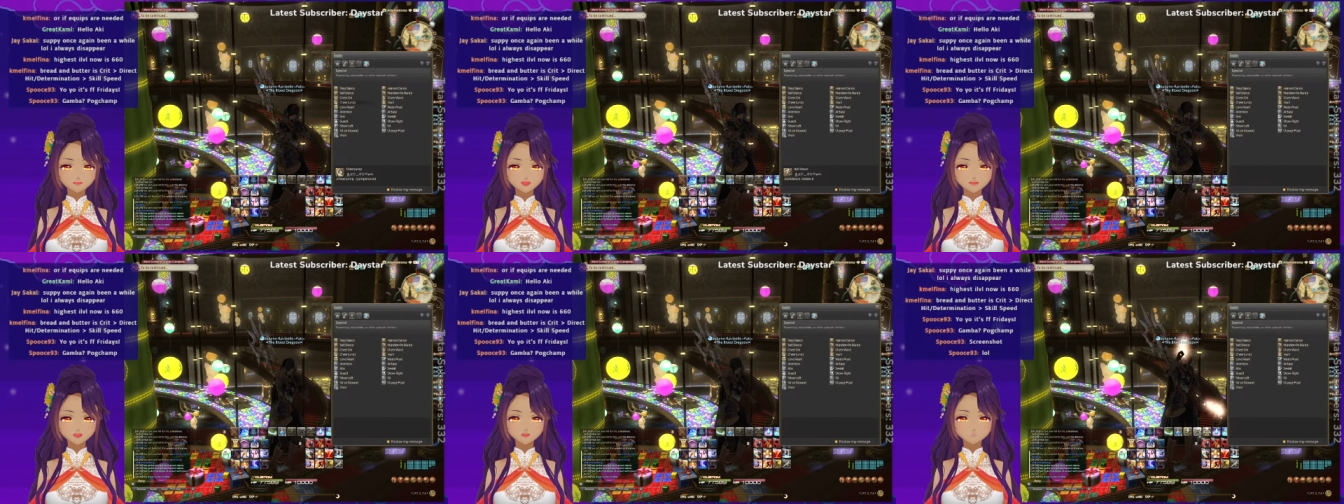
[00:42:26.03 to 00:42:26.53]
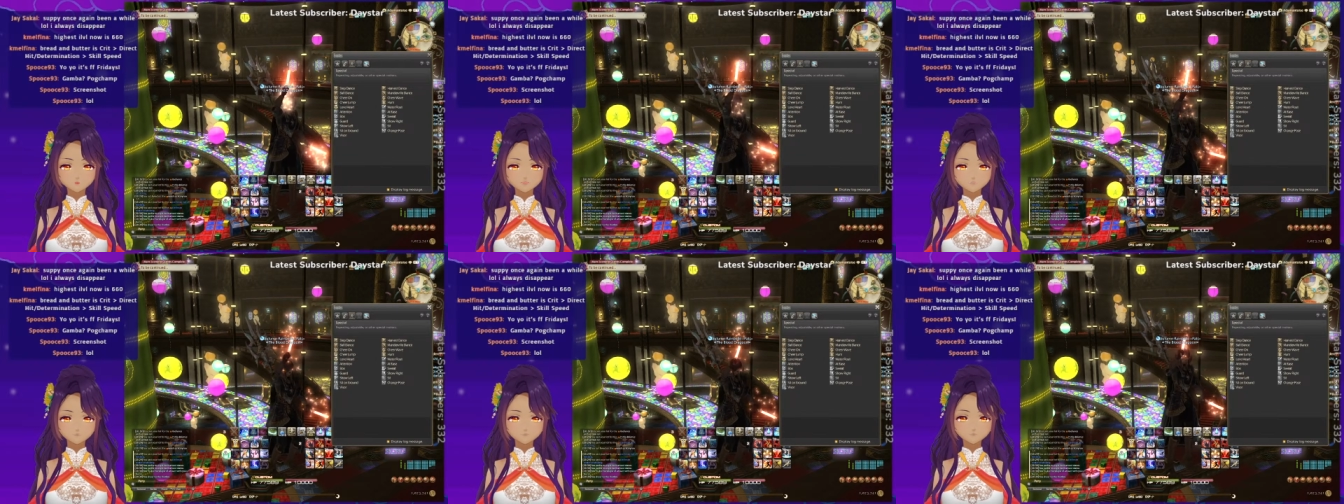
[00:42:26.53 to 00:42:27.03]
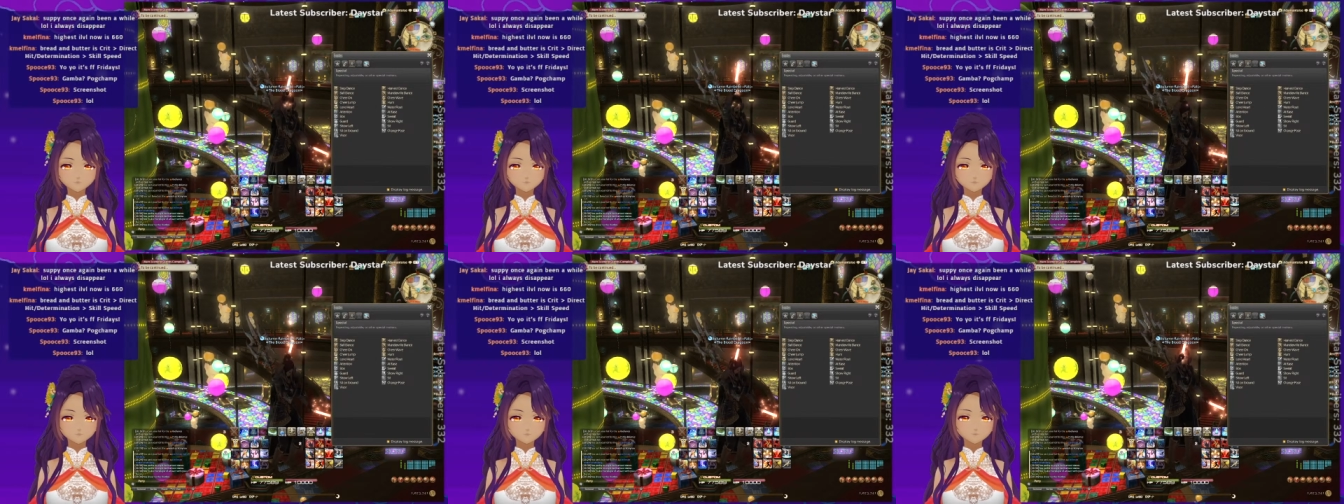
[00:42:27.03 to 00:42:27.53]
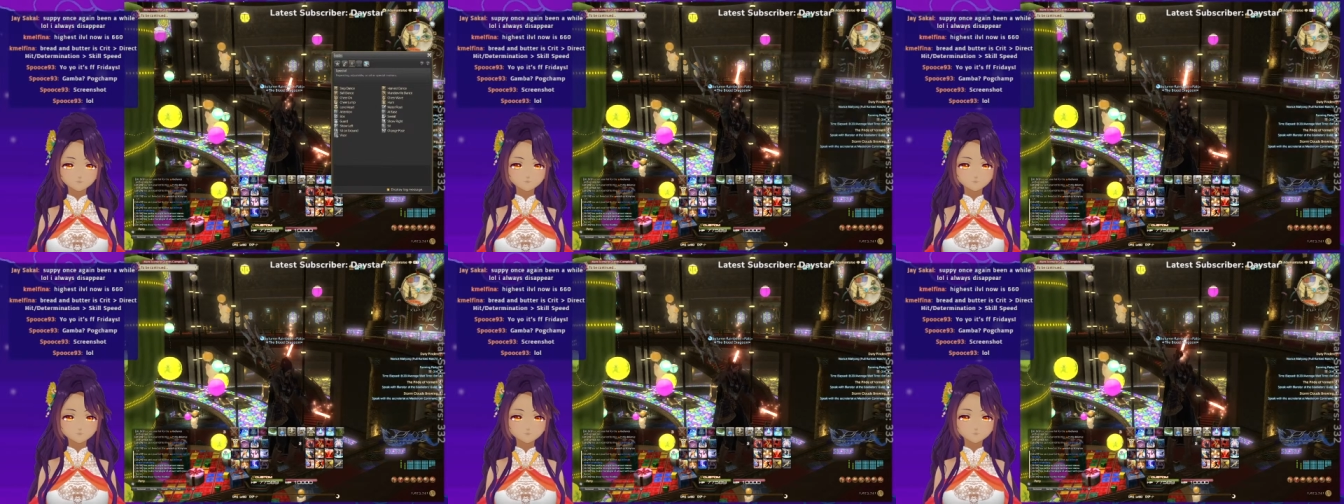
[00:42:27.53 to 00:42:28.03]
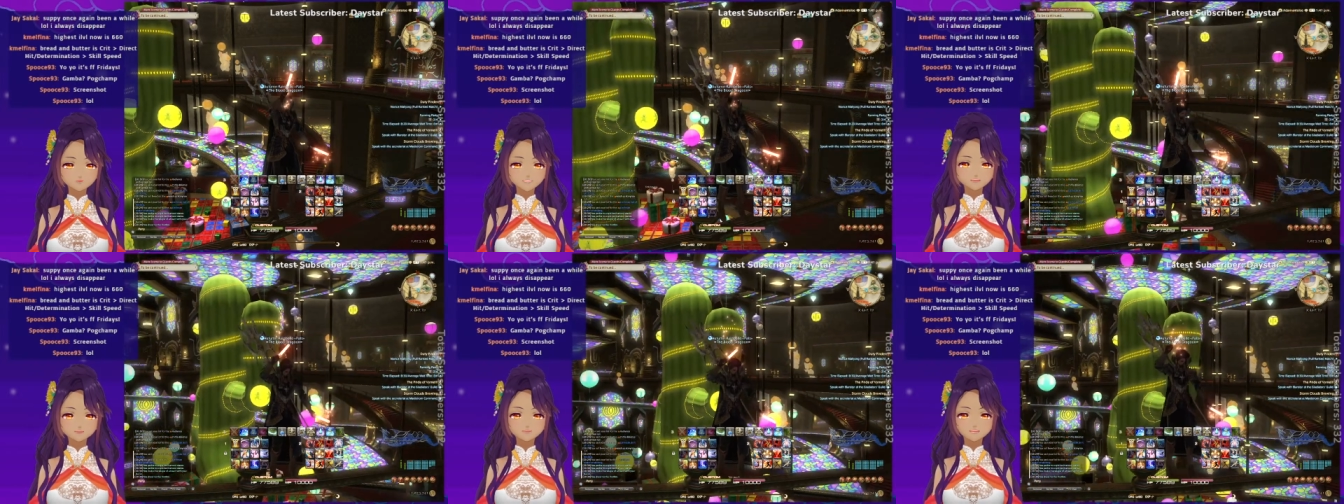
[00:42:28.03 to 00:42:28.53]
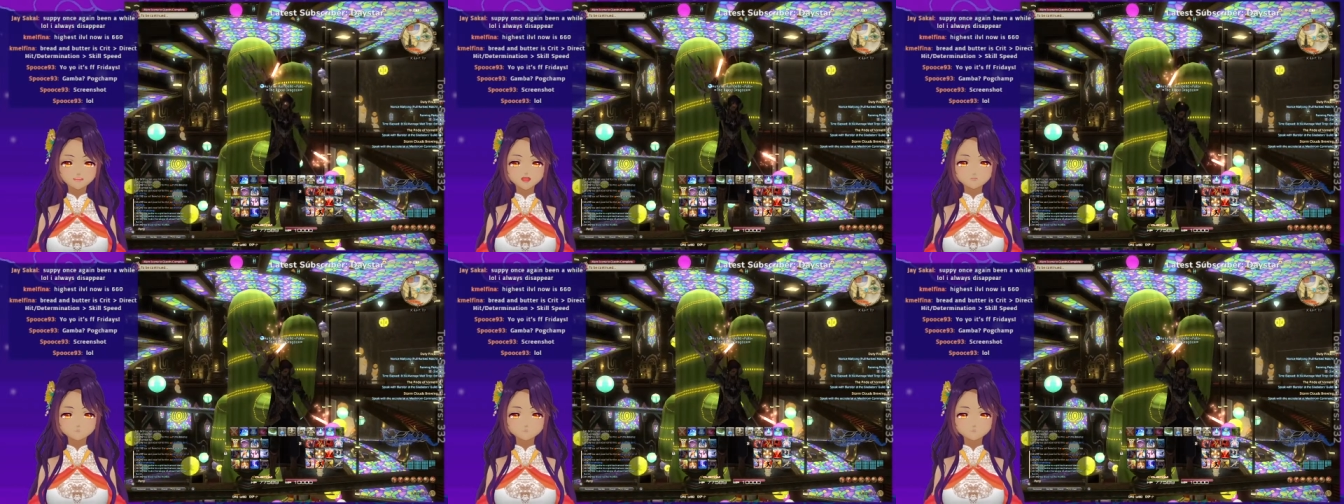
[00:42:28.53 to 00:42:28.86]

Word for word: Wrong, this one. There we go.